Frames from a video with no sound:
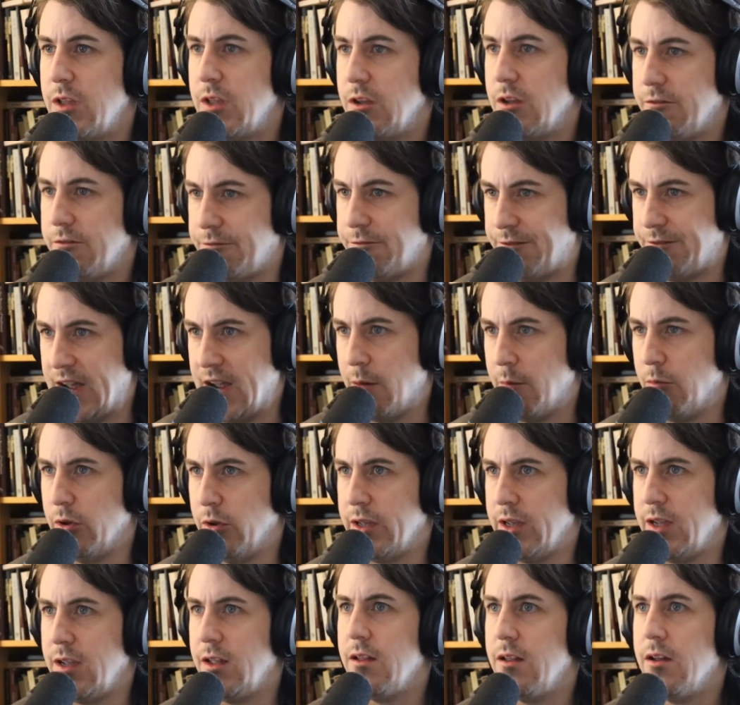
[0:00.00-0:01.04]

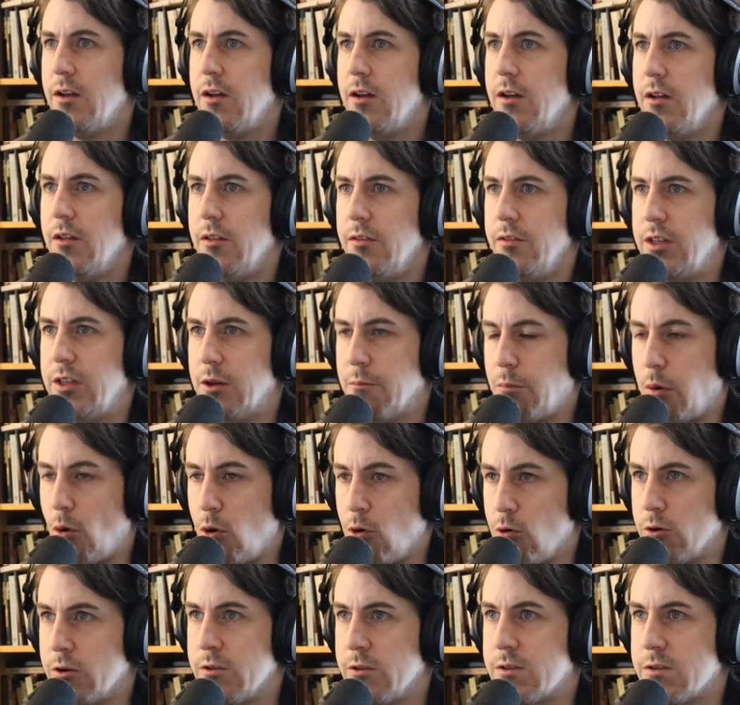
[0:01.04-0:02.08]
family, the
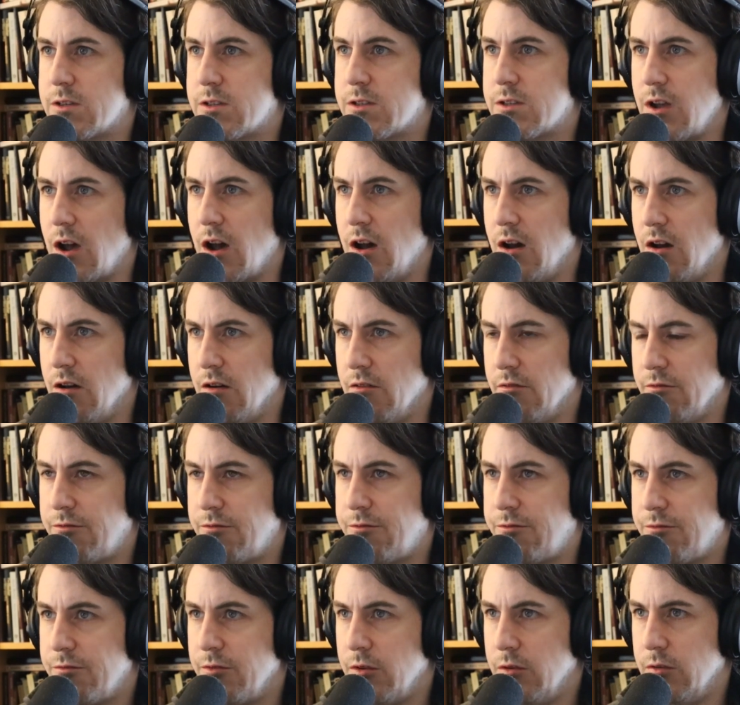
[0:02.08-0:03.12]
importance
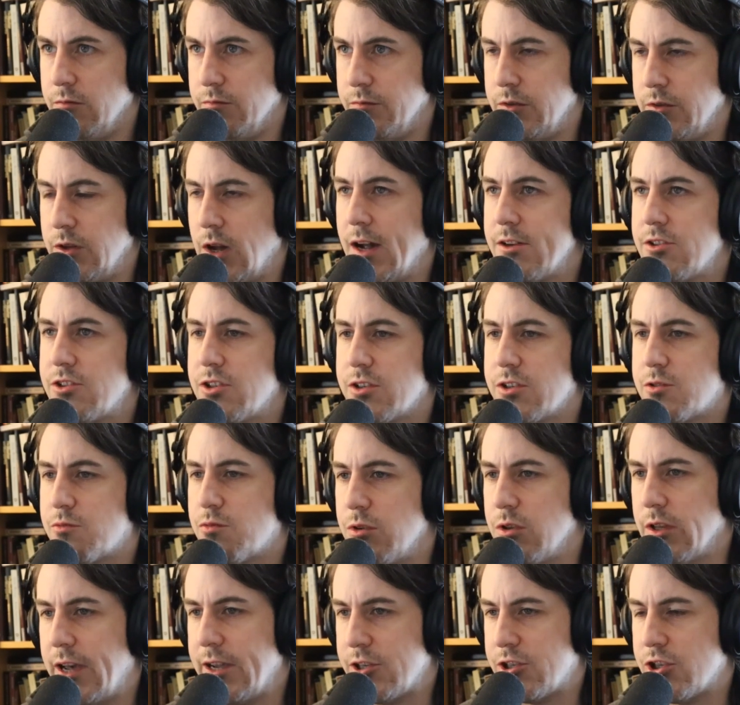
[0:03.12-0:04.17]
of not just
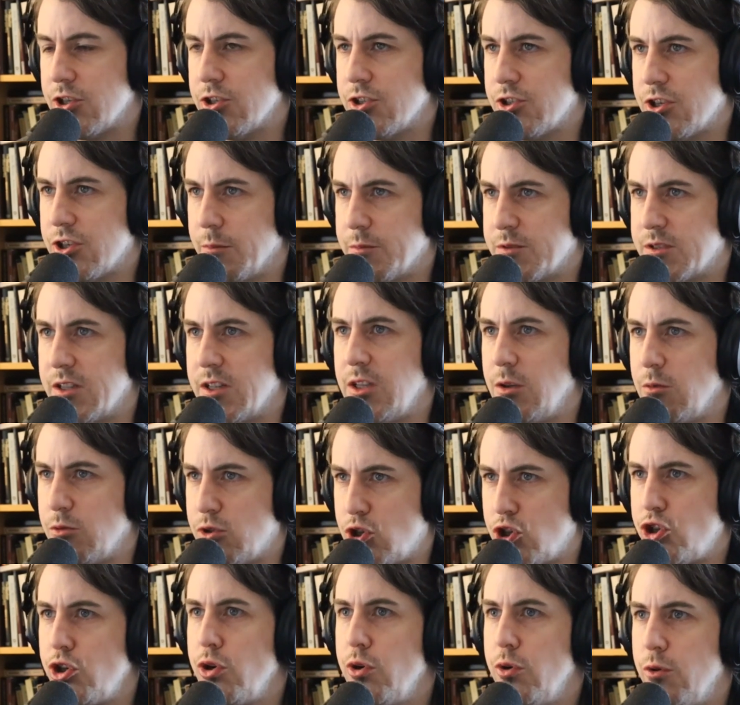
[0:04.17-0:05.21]
relationships that you
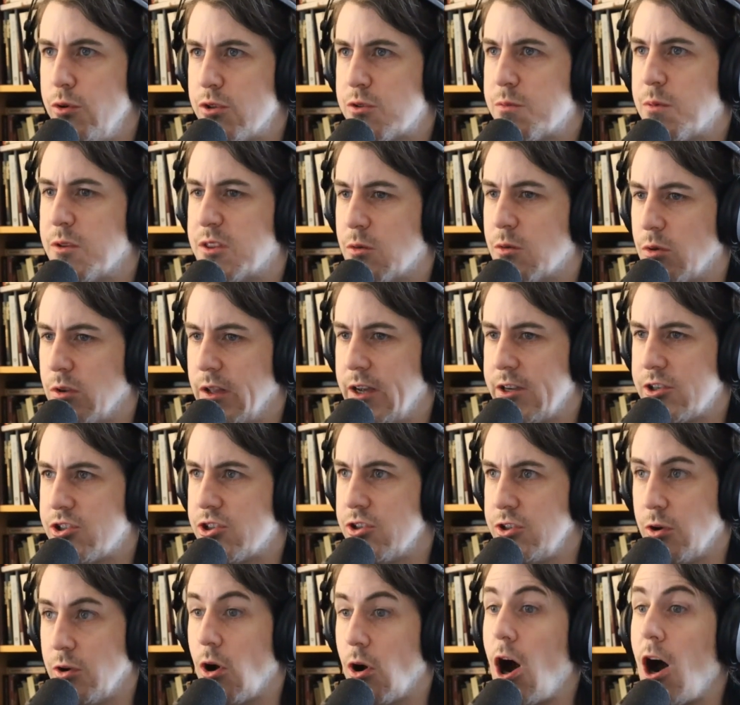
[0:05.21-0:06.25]
choose, but
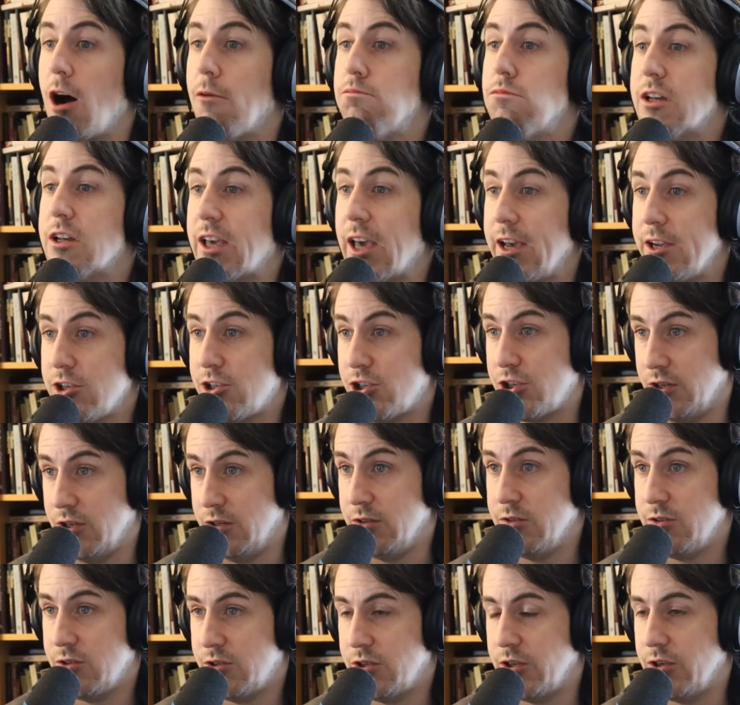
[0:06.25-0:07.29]
your
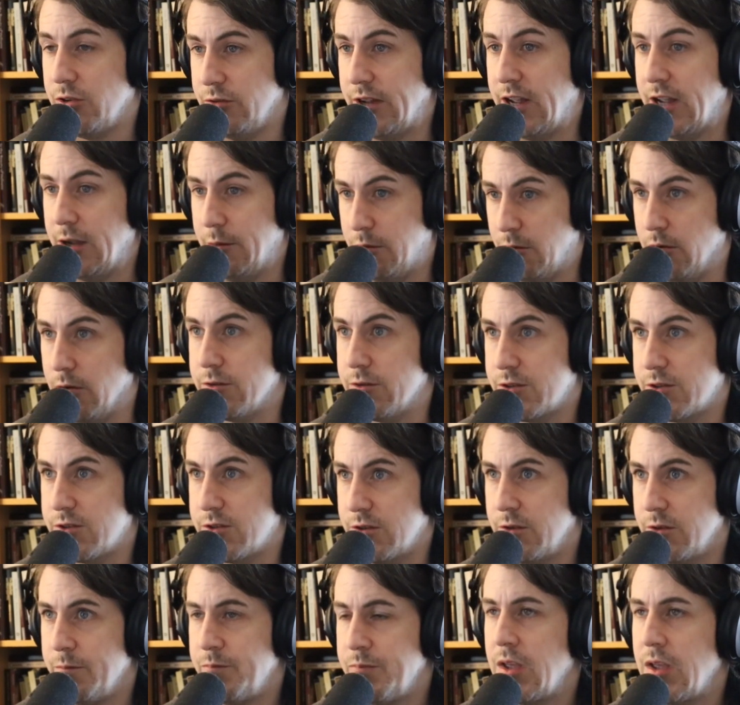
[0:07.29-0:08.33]
obligation to your neighbors,
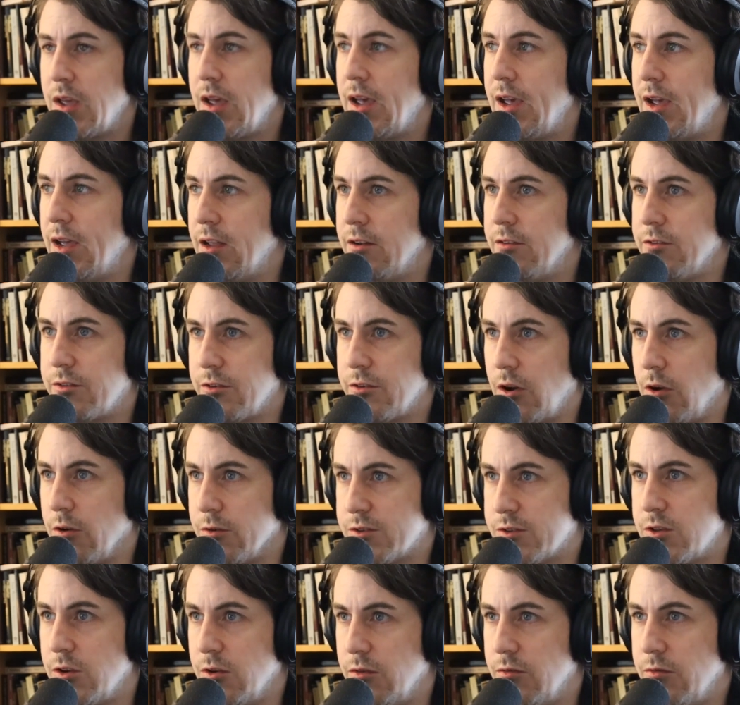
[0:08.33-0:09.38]
and
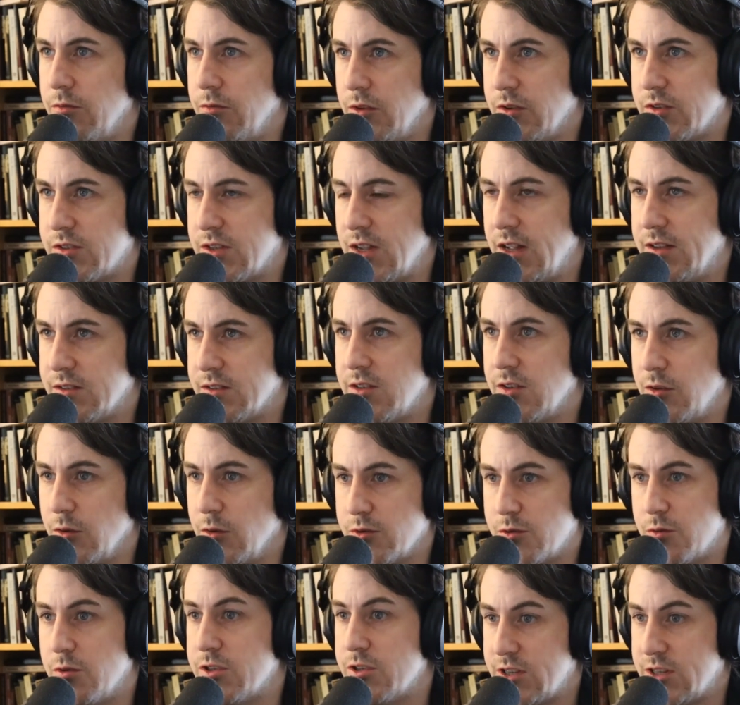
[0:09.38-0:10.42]
also the sense that
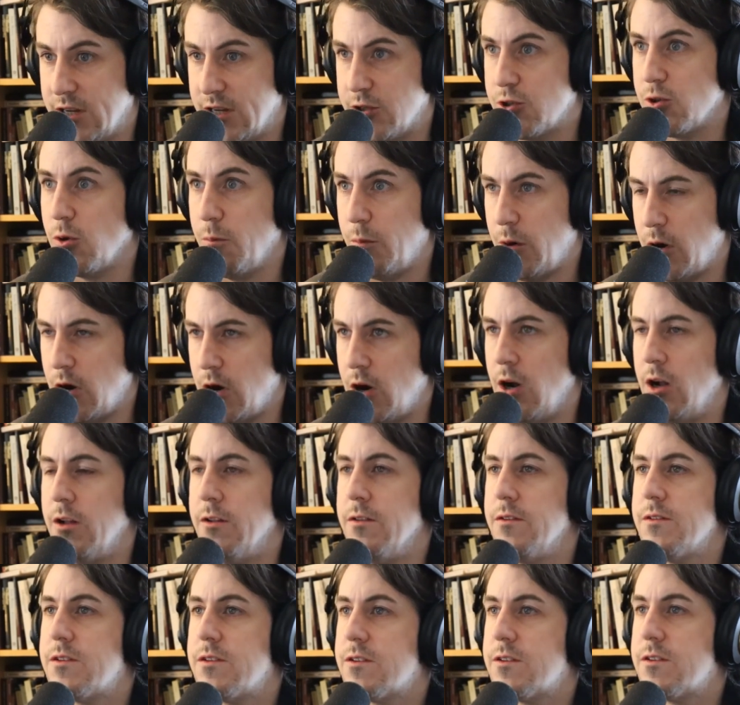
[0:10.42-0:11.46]
those are essential
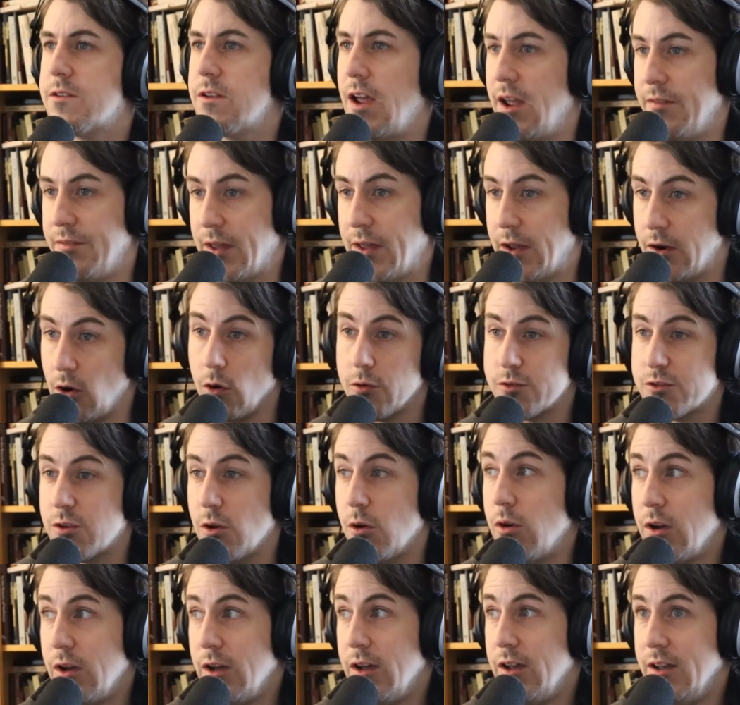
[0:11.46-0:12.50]
bonds, and that also
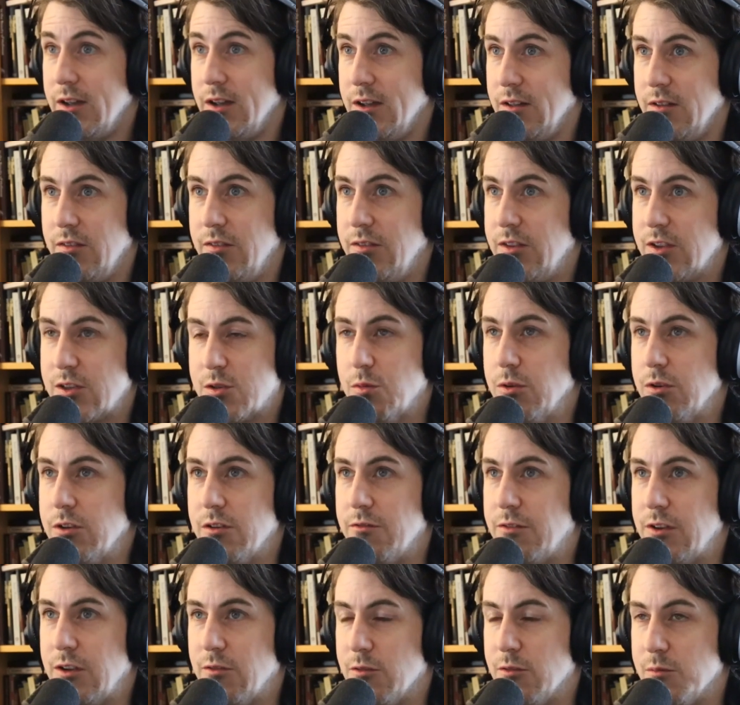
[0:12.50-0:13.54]
this wouldn't
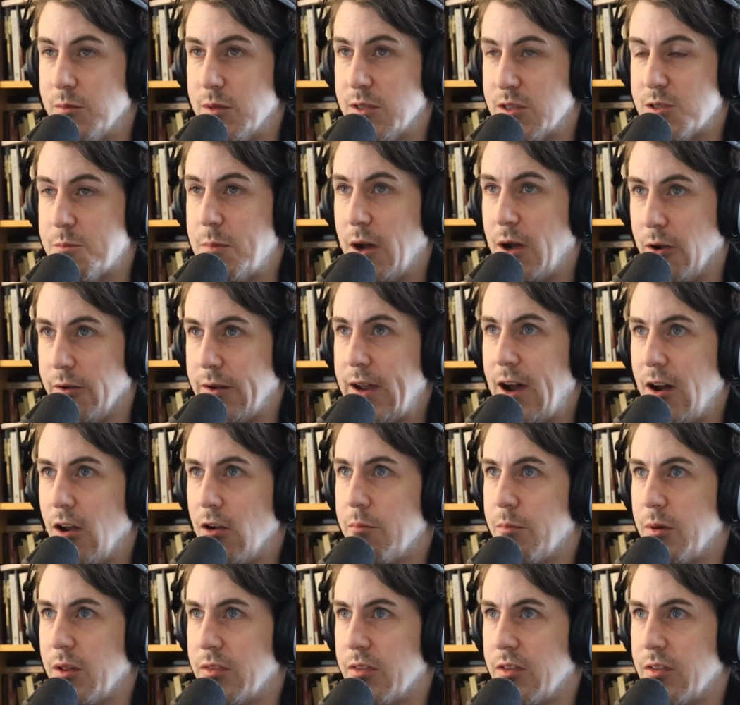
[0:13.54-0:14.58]
have even been spelled
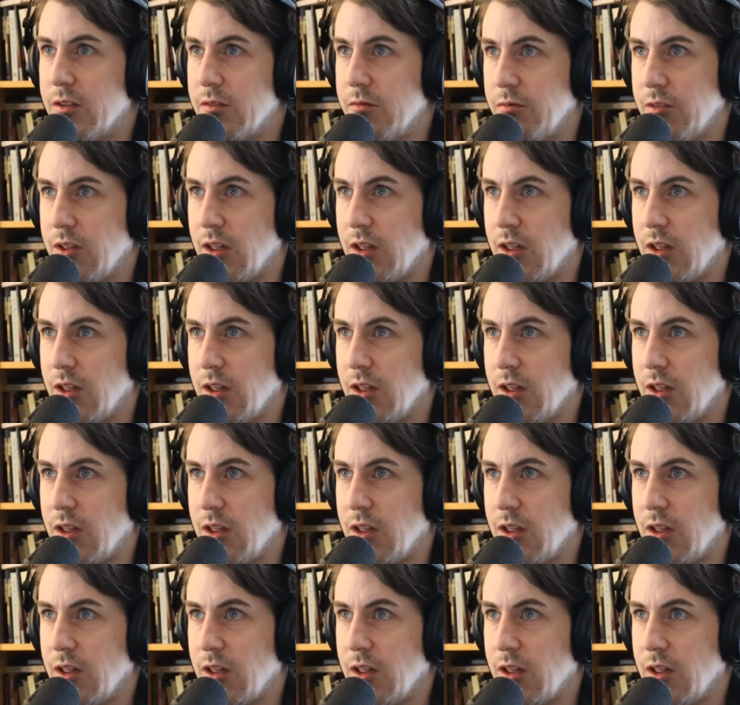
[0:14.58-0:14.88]
out, but that